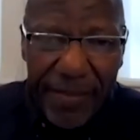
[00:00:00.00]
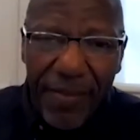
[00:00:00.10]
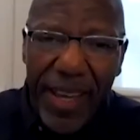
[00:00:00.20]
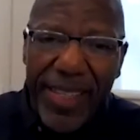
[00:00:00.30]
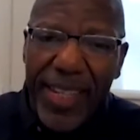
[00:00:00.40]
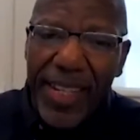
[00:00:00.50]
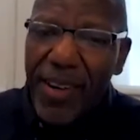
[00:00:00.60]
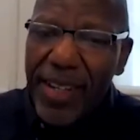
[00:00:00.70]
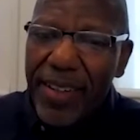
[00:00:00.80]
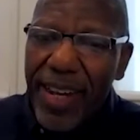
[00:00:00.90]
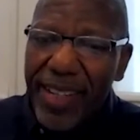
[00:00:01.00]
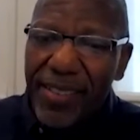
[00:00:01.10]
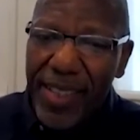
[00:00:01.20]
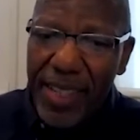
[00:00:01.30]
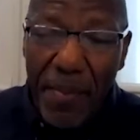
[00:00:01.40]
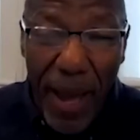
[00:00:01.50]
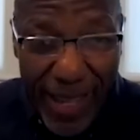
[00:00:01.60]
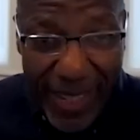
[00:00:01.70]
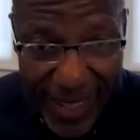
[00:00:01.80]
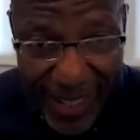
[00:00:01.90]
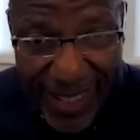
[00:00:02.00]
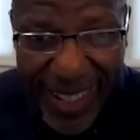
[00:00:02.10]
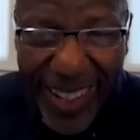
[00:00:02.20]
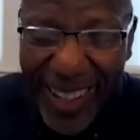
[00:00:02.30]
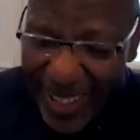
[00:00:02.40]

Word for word: Advancing Greater Equity Passage,